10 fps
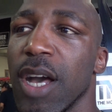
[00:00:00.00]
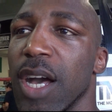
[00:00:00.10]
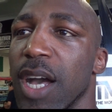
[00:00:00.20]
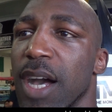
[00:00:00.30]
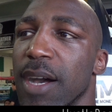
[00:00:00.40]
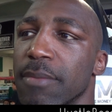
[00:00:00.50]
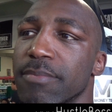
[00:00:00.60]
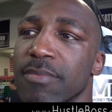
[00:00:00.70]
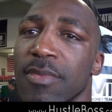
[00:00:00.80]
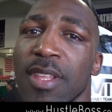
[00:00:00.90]
Um,
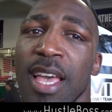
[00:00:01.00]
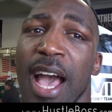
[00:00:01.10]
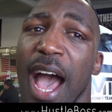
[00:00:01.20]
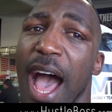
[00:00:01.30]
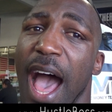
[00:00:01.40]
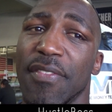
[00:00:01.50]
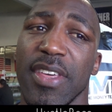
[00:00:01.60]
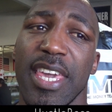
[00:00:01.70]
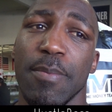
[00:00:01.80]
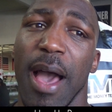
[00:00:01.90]
I
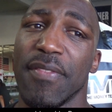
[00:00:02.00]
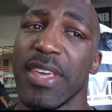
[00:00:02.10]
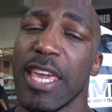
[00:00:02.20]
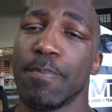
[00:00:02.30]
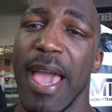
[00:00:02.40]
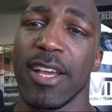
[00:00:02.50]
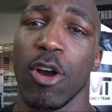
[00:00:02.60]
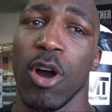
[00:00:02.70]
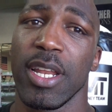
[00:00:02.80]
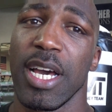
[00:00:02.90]
think he, I think he been
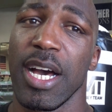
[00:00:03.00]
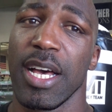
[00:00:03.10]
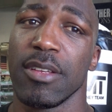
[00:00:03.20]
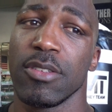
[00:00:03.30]
going uh,